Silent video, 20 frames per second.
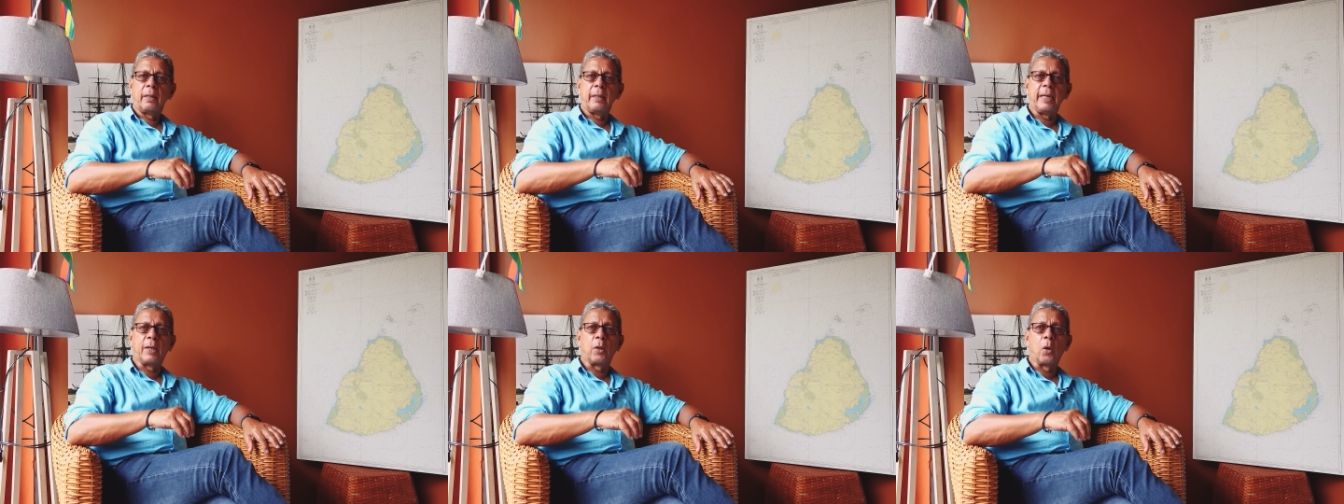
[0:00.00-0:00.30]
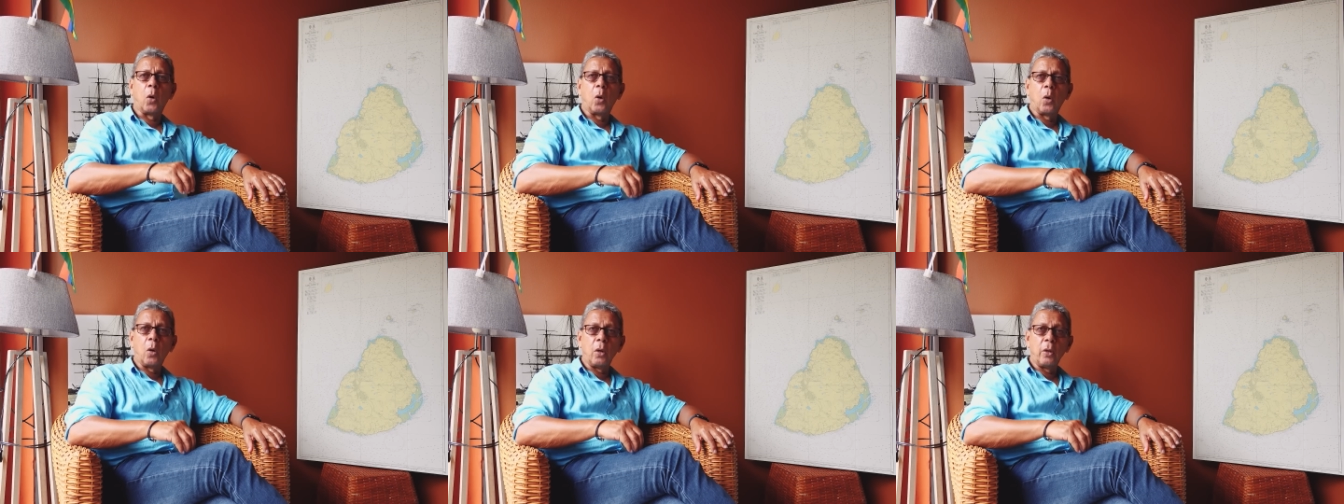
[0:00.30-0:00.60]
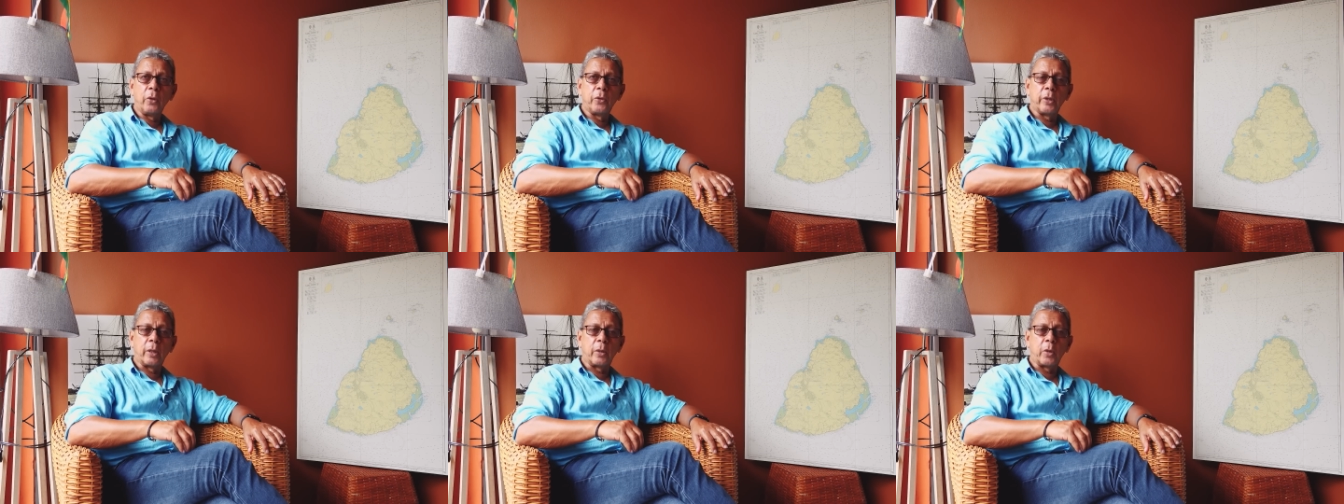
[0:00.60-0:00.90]
he
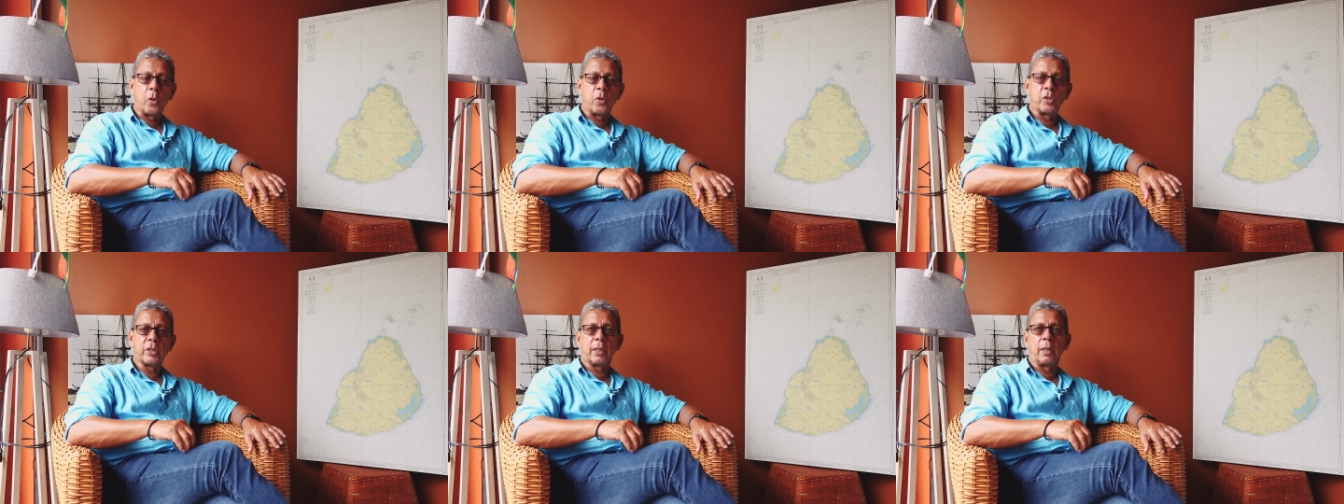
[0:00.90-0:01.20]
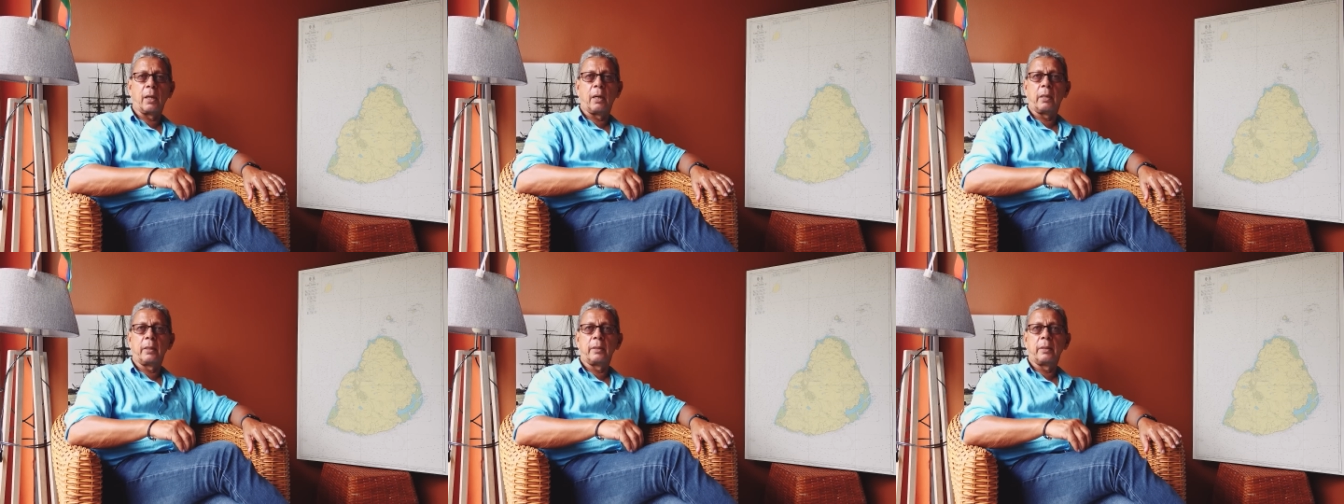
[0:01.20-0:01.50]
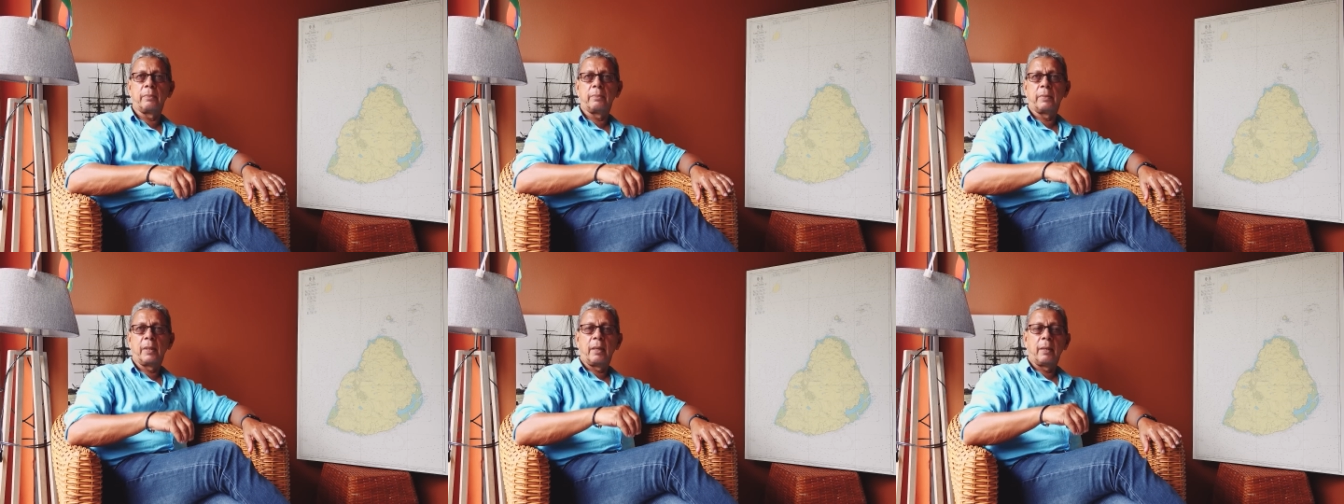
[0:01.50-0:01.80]
called the Coast Guard
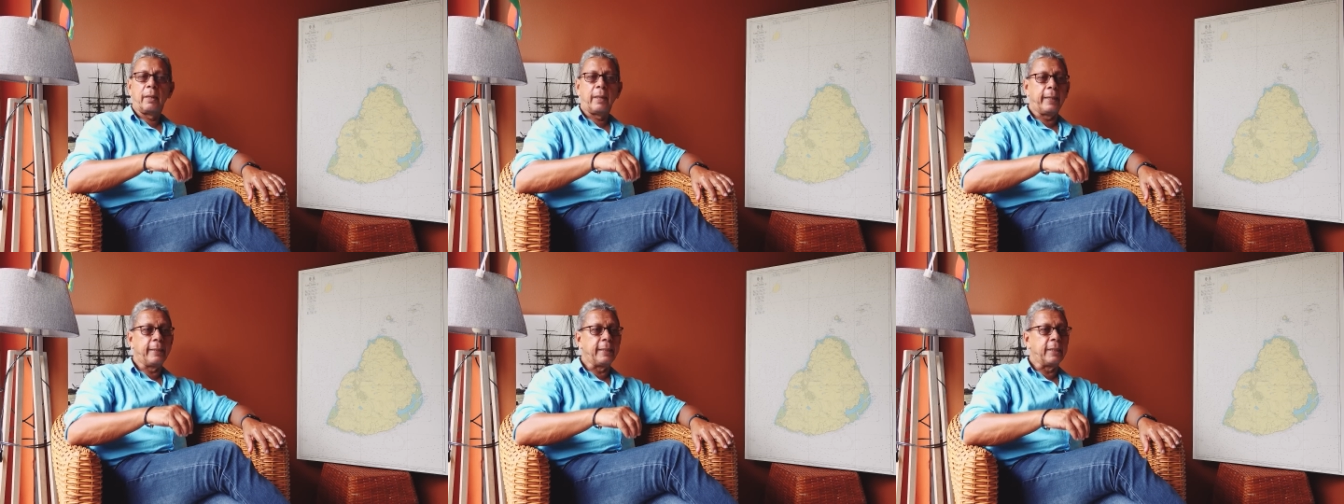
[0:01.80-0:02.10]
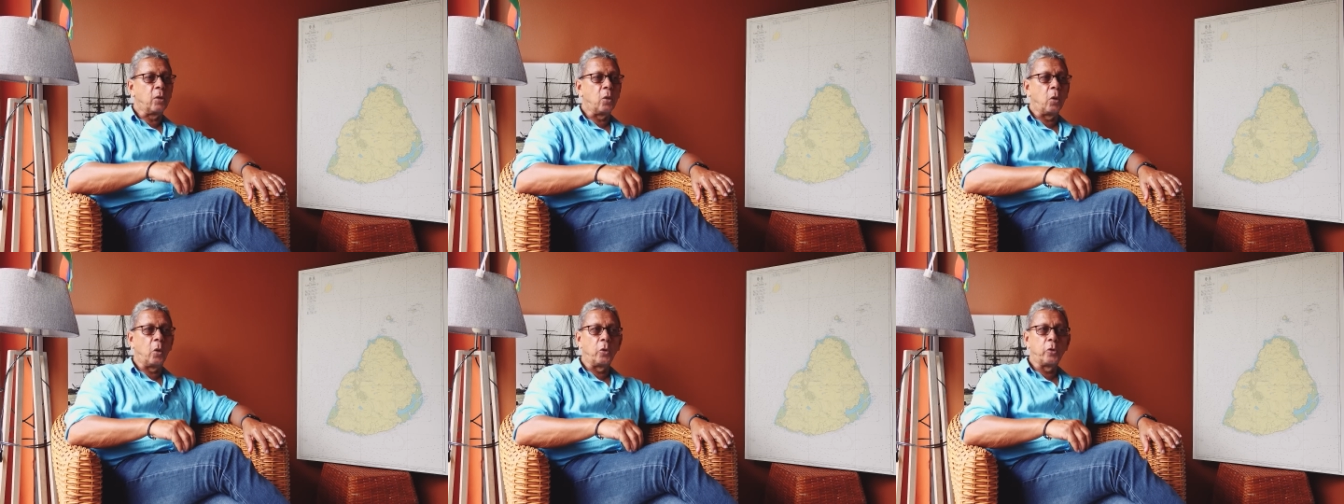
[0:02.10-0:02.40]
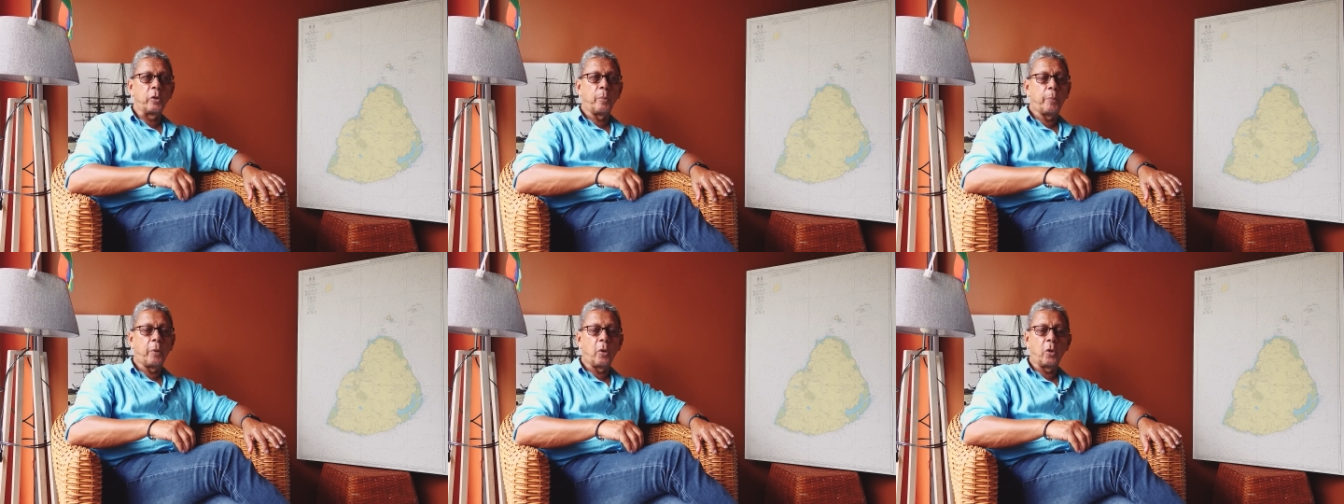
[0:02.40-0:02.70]
and he
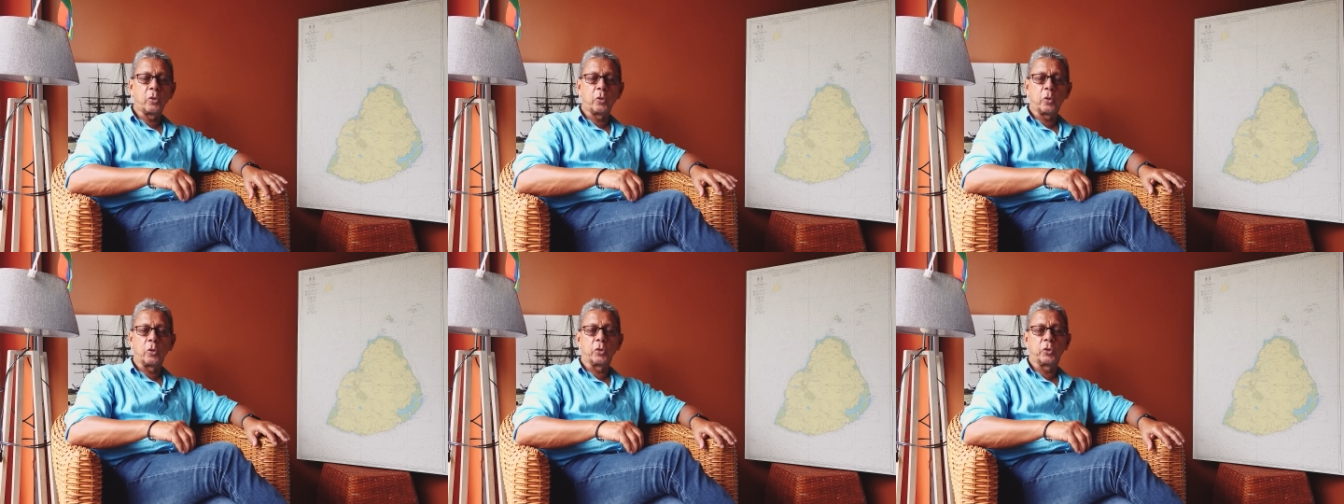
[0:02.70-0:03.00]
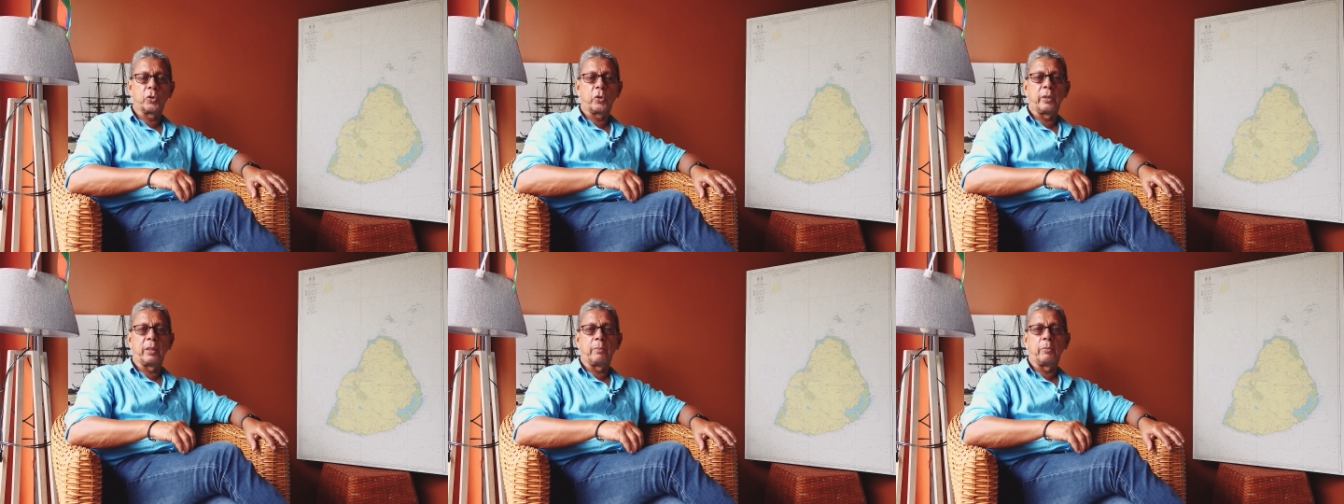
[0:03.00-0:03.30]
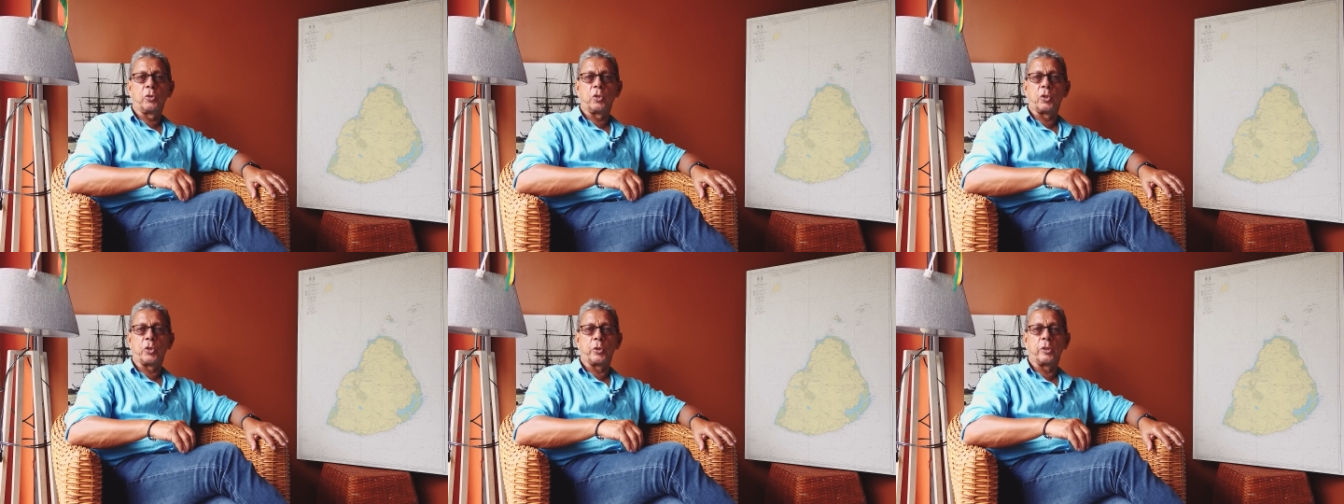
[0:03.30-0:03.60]
called the port control in
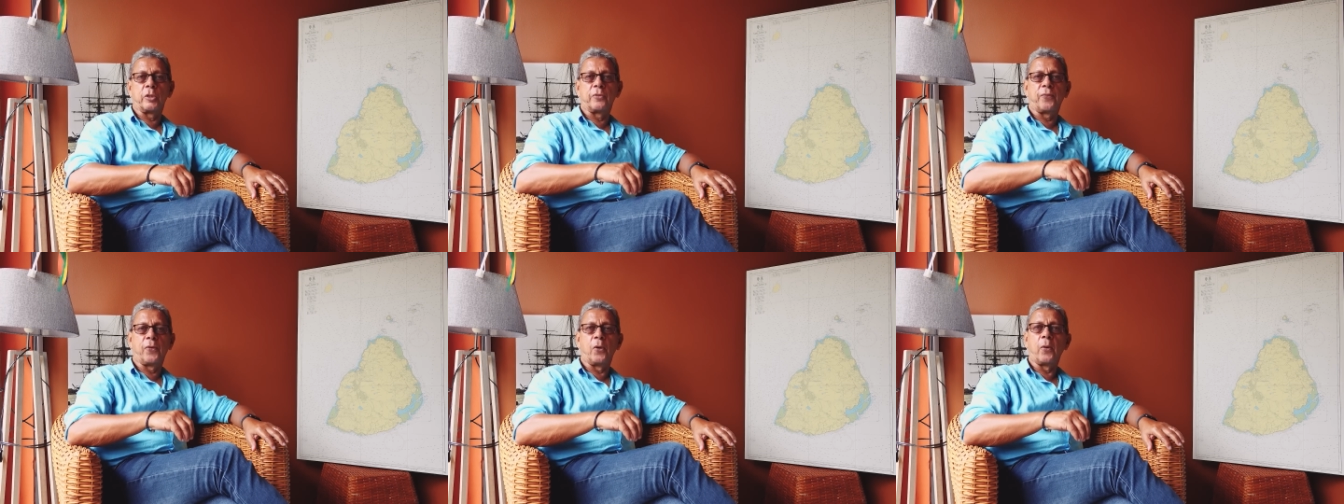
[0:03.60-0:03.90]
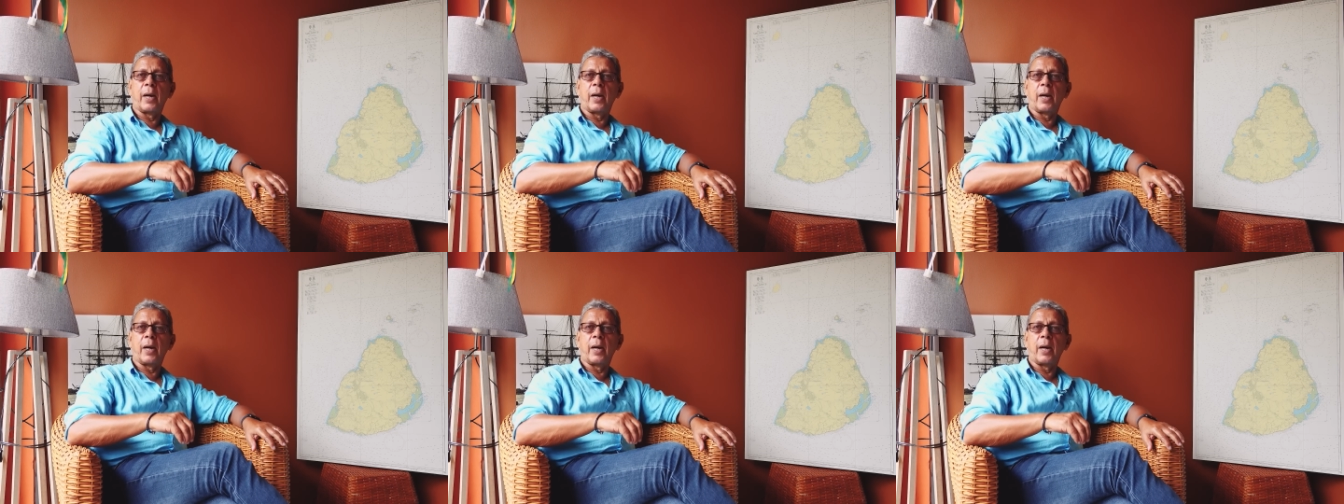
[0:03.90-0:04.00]
Mauritius for